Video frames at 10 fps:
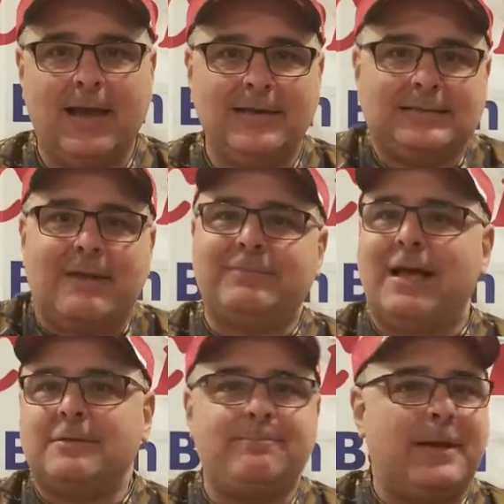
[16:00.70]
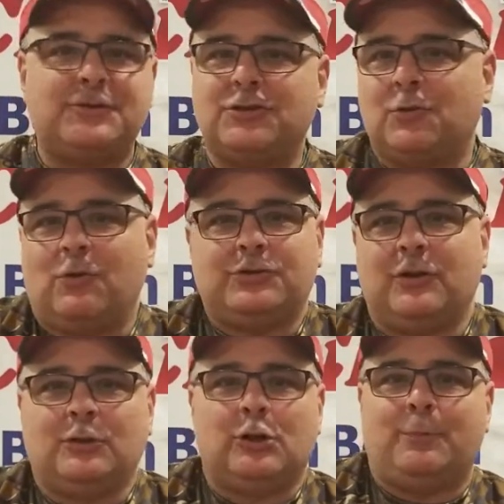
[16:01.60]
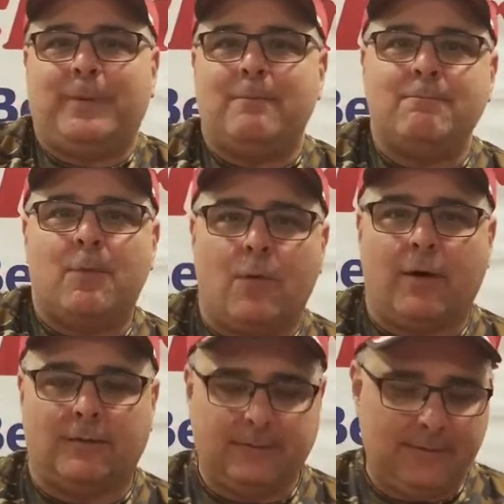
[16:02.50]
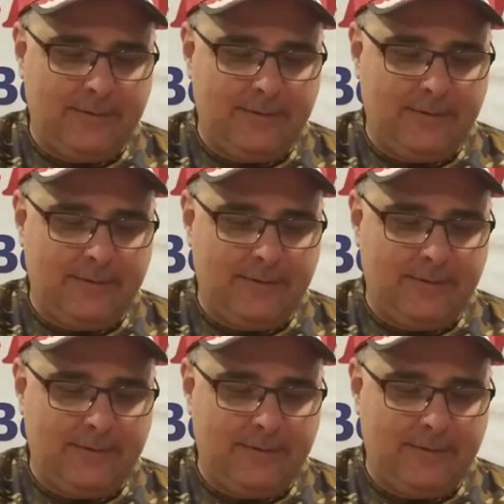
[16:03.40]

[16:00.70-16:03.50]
And sometimes the best just costs you a little bit more.